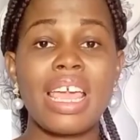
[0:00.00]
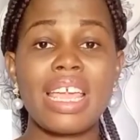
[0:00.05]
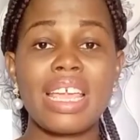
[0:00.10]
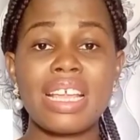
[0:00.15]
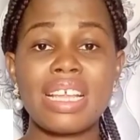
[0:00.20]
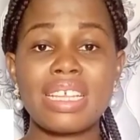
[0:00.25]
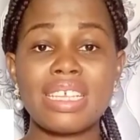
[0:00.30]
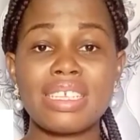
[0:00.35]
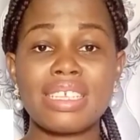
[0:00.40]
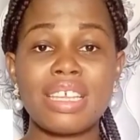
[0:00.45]

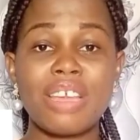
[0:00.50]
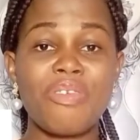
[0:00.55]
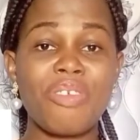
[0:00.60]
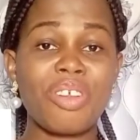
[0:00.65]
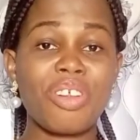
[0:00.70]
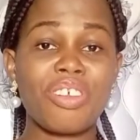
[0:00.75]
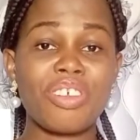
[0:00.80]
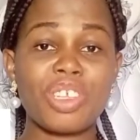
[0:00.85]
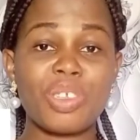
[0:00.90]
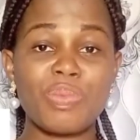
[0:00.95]
Is a
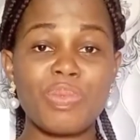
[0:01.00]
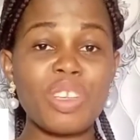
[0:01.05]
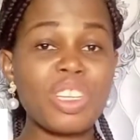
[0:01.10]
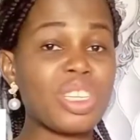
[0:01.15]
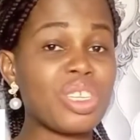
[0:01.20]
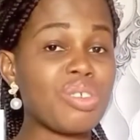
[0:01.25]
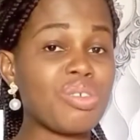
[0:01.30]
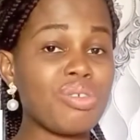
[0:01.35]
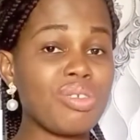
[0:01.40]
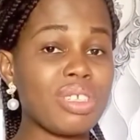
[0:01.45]
figure of
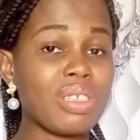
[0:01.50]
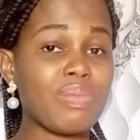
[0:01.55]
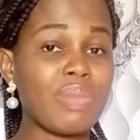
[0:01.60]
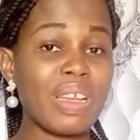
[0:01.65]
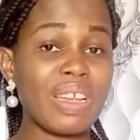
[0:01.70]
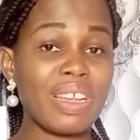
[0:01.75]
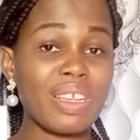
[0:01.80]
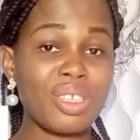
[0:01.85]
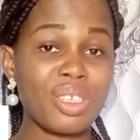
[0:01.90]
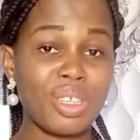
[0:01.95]
speech used in
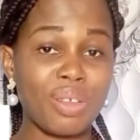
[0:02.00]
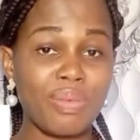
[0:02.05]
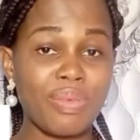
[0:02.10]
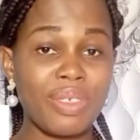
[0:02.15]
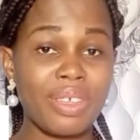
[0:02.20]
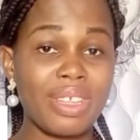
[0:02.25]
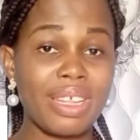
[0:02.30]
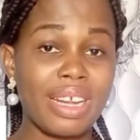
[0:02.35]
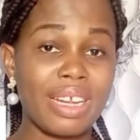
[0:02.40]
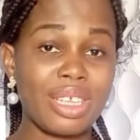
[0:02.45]
making
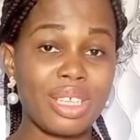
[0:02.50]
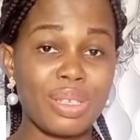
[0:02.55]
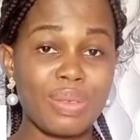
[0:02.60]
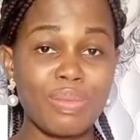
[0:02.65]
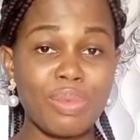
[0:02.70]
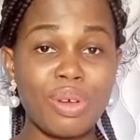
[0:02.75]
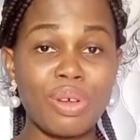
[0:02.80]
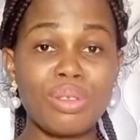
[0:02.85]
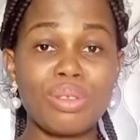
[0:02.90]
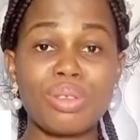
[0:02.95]
something that is
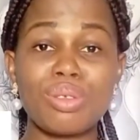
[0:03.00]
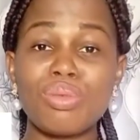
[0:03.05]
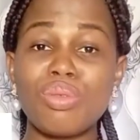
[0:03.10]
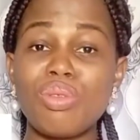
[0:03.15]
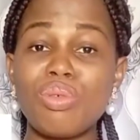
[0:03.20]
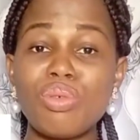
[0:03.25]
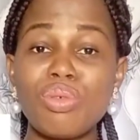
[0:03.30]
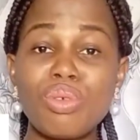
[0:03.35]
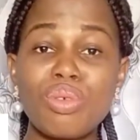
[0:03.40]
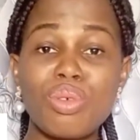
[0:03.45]
small to
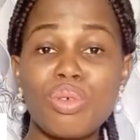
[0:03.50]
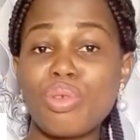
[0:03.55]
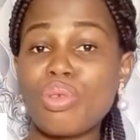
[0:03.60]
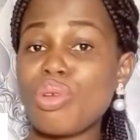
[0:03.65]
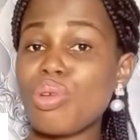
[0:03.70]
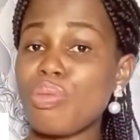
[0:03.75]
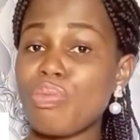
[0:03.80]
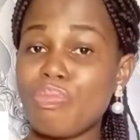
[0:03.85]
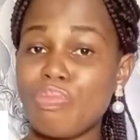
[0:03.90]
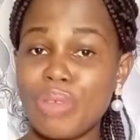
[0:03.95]
look
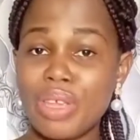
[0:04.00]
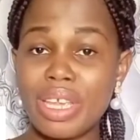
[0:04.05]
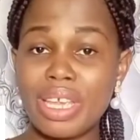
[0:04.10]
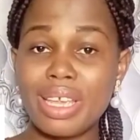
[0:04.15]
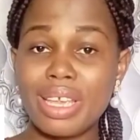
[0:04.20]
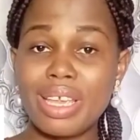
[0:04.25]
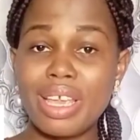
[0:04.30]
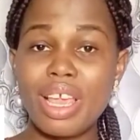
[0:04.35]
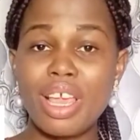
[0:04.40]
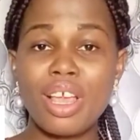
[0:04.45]
big,
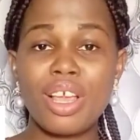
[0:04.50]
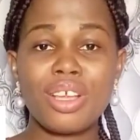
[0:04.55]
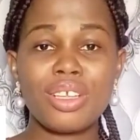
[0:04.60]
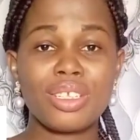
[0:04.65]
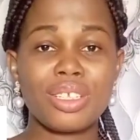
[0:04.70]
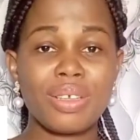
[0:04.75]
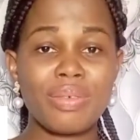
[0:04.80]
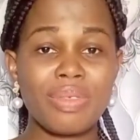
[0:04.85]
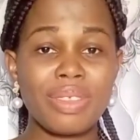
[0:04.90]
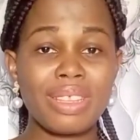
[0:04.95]

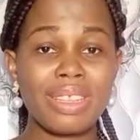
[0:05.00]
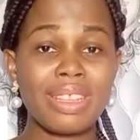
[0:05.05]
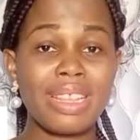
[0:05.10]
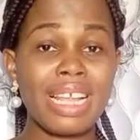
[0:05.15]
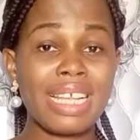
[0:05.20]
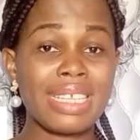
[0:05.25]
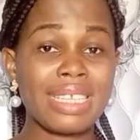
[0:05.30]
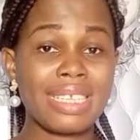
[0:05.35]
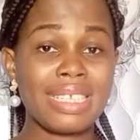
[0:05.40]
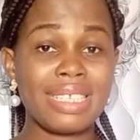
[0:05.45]
something
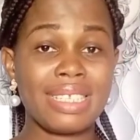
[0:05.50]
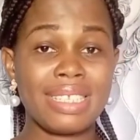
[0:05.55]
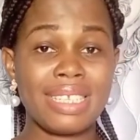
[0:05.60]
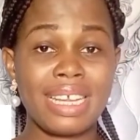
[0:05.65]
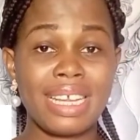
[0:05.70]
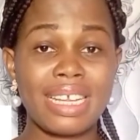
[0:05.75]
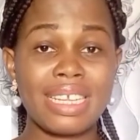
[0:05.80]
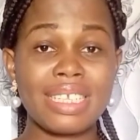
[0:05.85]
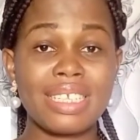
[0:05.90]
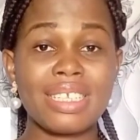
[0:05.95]
less
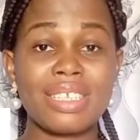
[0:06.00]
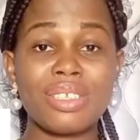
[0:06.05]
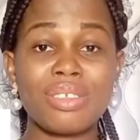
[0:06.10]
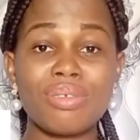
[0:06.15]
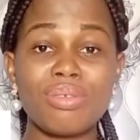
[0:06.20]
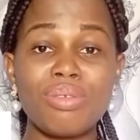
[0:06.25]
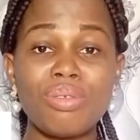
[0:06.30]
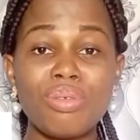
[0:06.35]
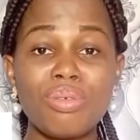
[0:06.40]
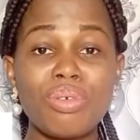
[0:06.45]
intense
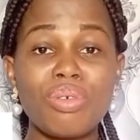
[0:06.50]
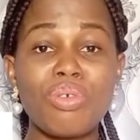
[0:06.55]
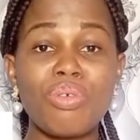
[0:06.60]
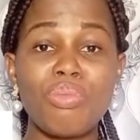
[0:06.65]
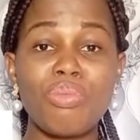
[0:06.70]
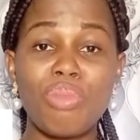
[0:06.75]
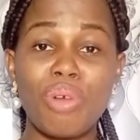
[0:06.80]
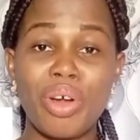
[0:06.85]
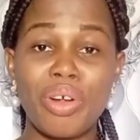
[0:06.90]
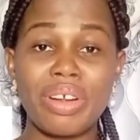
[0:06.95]
to look
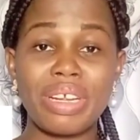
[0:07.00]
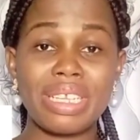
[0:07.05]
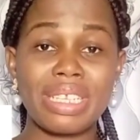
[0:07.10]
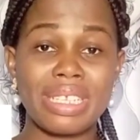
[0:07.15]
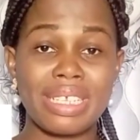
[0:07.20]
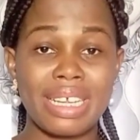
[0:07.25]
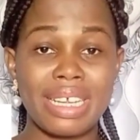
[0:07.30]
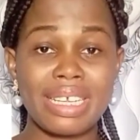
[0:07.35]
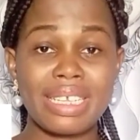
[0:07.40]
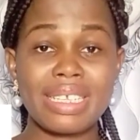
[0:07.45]
more
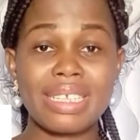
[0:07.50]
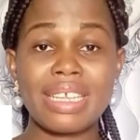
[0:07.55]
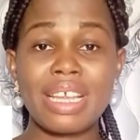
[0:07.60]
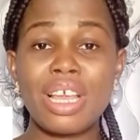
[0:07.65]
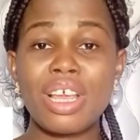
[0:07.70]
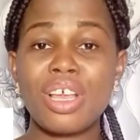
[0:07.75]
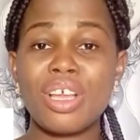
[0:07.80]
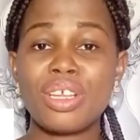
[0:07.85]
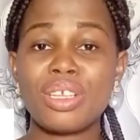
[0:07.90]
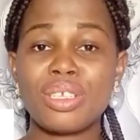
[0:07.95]
intense,
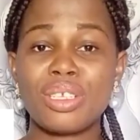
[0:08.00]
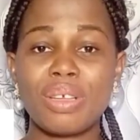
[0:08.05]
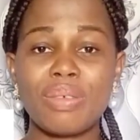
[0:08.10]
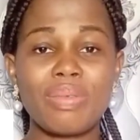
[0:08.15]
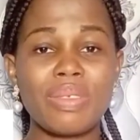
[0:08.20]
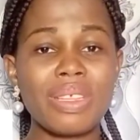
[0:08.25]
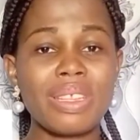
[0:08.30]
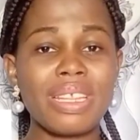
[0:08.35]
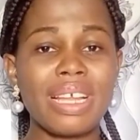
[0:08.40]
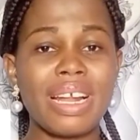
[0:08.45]

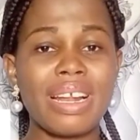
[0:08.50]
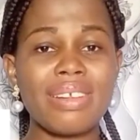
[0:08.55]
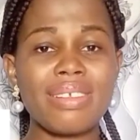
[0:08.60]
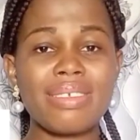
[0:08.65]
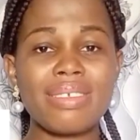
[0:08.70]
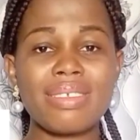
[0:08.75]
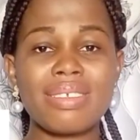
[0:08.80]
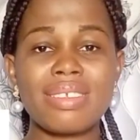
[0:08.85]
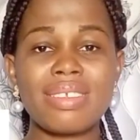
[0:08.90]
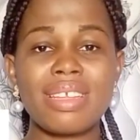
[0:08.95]
something that
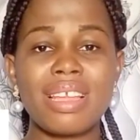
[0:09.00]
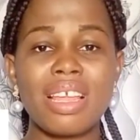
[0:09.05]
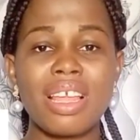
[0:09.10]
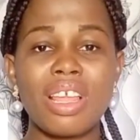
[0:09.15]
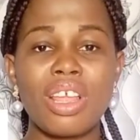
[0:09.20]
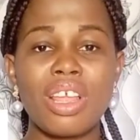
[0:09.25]
is